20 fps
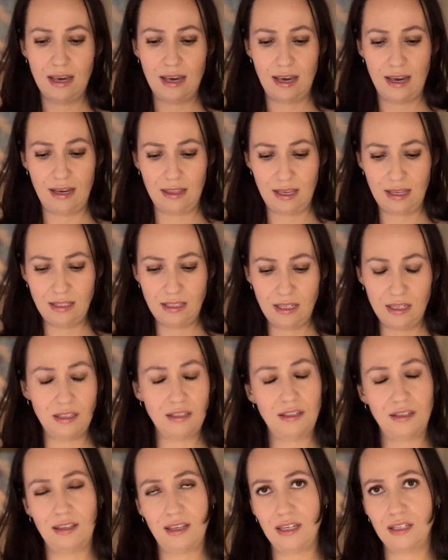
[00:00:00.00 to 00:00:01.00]
and that's
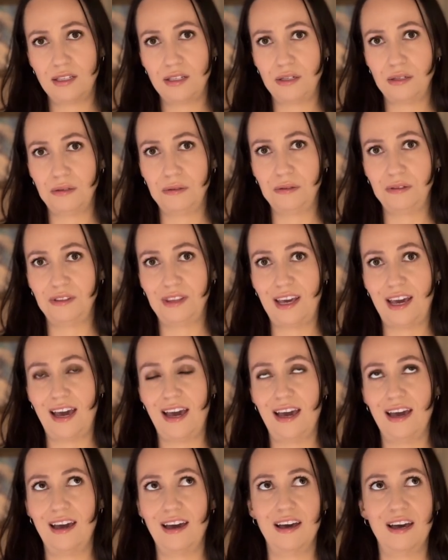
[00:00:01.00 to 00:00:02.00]
another thing too
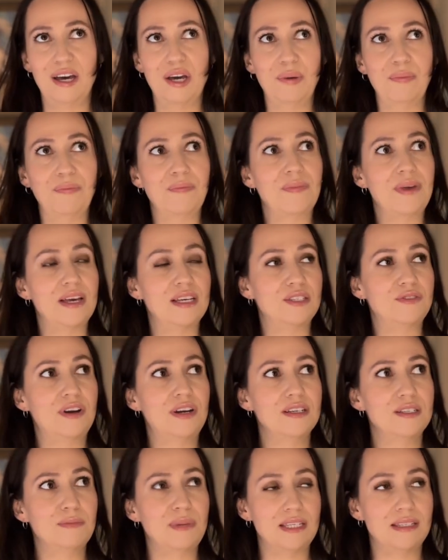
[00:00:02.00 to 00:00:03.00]
that as far
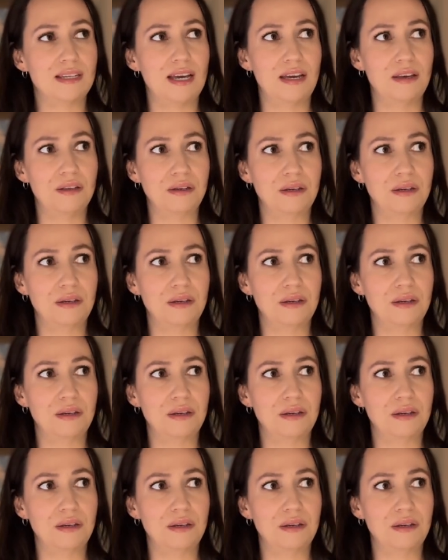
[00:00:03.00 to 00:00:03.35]
as my style